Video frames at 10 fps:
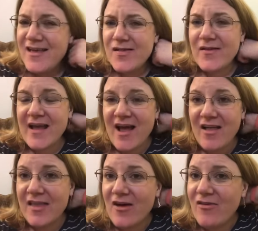So
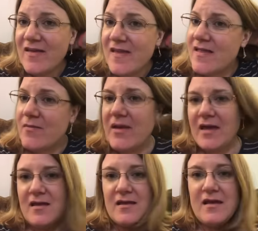anyhow, the only things I'm
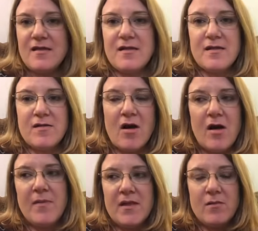getting is this
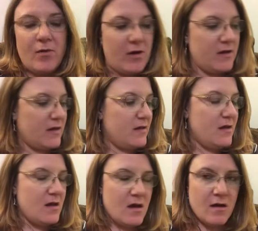top and the burgundy
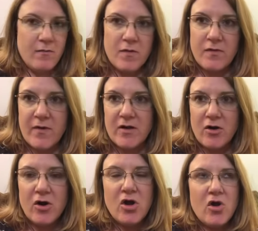
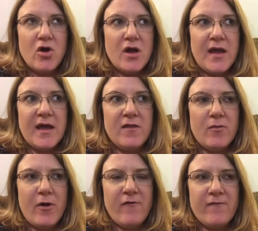sweater. And they're
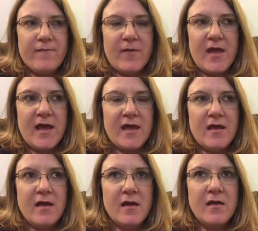both like,
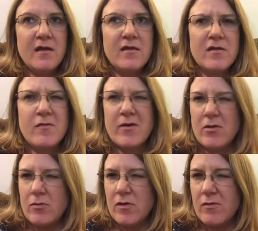I think this
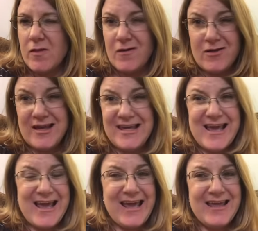sweater was what,
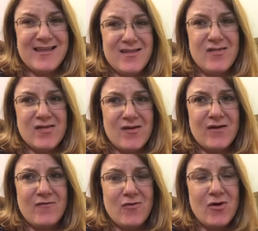$38 and this is
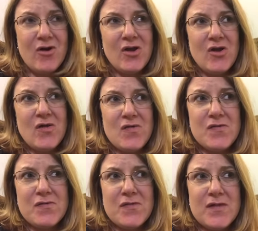$34.
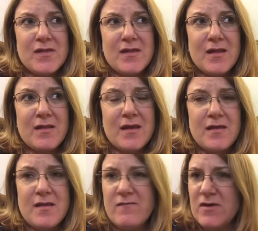So $60,
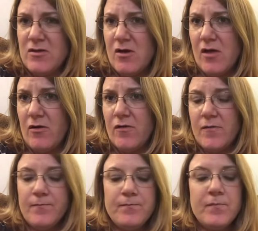$72.